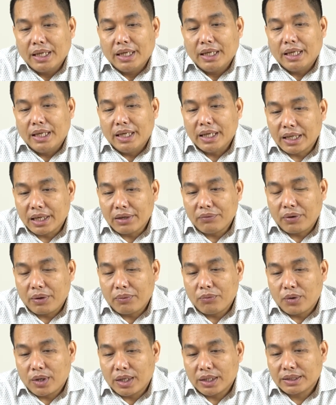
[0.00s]
Legal
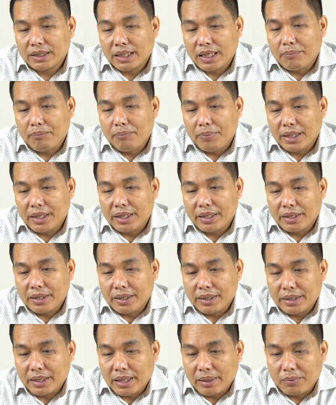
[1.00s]
frameworks have been
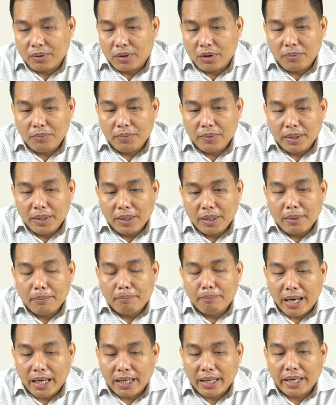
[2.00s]
developed.
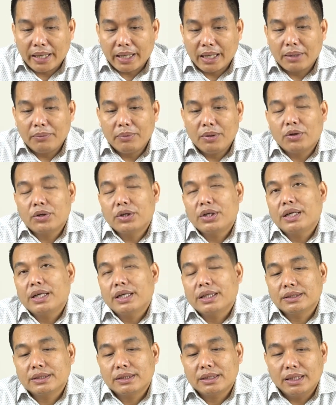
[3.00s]
Bangla Academy
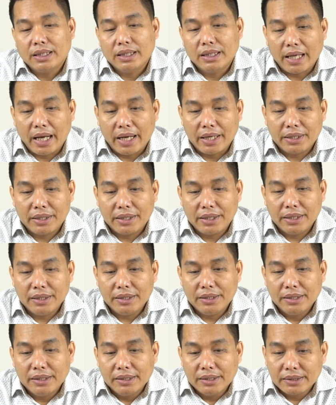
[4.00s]
Ordinance in
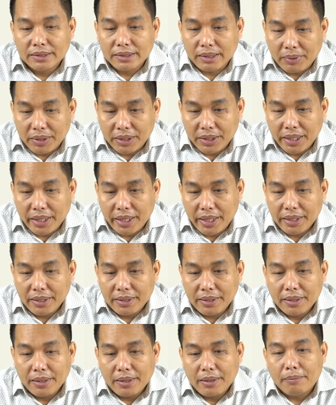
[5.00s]

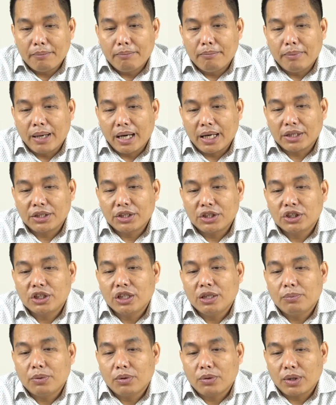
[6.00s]
1978, Bangladesh
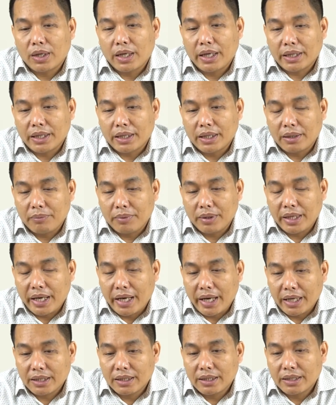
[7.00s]
Shilpokala Academy
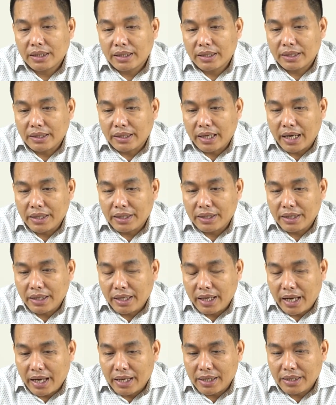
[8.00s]
Act
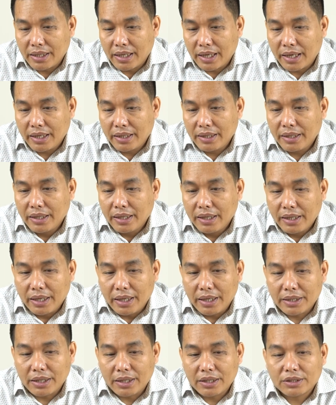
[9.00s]
1989,
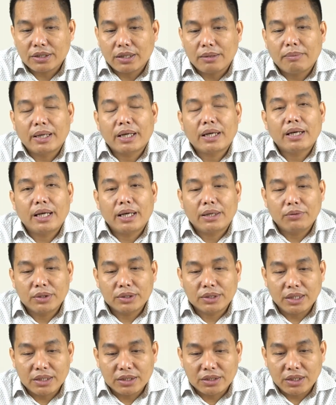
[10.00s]
International Mother Language
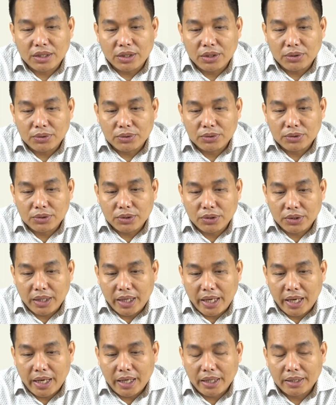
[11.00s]
Institution
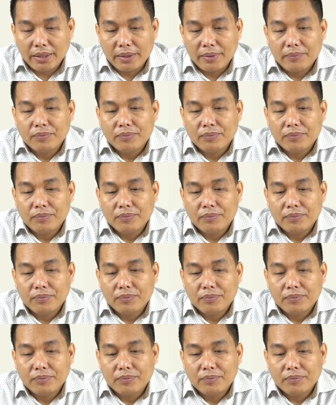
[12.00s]
Act